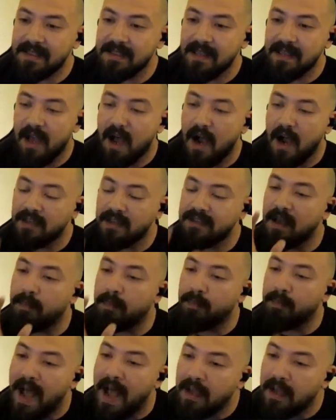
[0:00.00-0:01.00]
are the
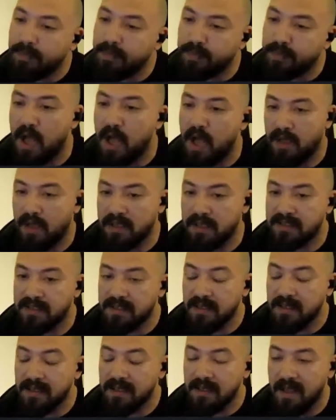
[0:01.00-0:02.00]
byproduct
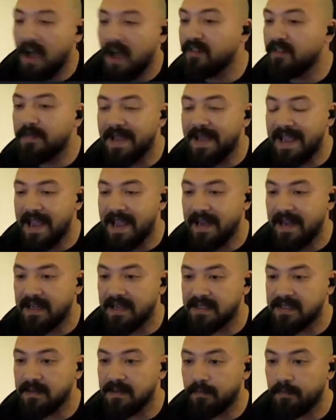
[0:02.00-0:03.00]
of mechanics.